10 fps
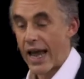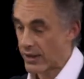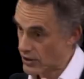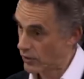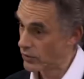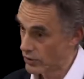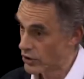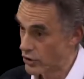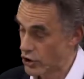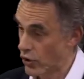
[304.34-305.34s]
and so
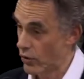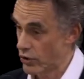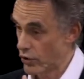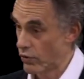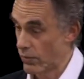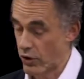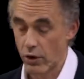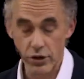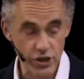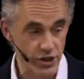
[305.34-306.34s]
Joan
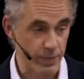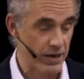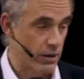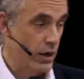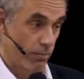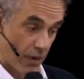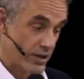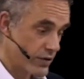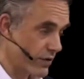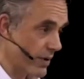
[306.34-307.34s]
McCord, she spent
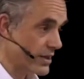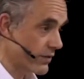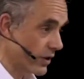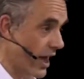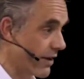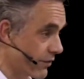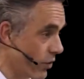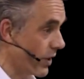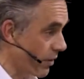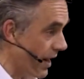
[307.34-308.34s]
much of the rest of her life
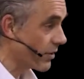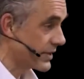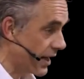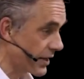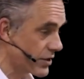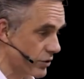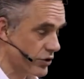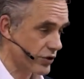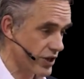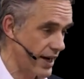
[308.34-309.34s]
going around telling
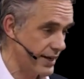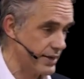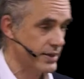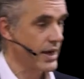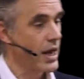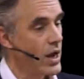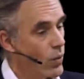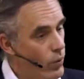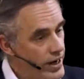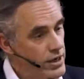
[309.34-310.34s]
social scientists,
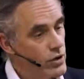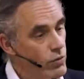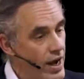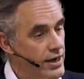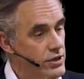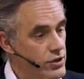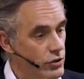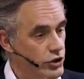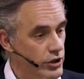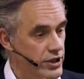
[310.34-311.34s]
when you run a
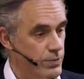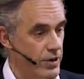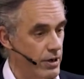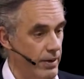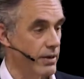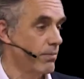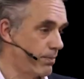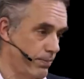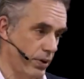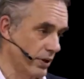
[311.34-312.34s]
social experiment,
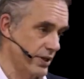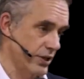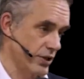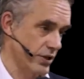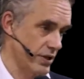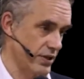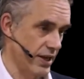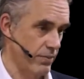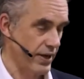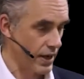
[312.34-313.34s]
politicians, the
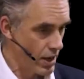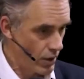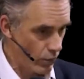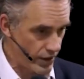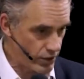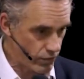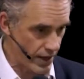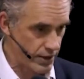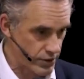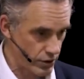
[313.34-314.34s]
same thing, when you
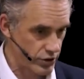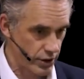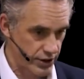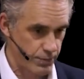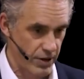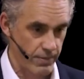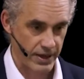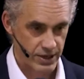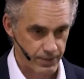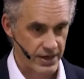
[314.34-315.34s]
run a social
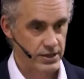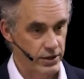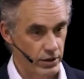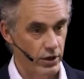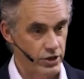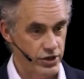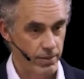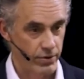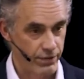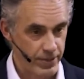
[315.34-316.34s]
experiment, especially on a large
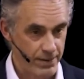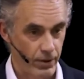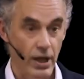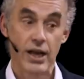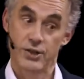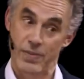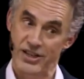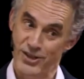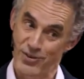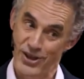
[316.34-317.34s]
number of people,
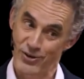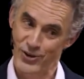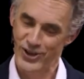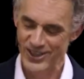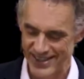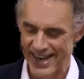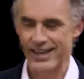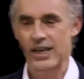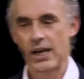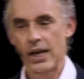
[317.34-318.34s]
especially without their
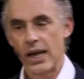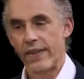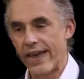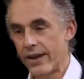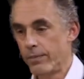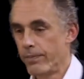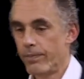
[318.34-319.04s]
consent, then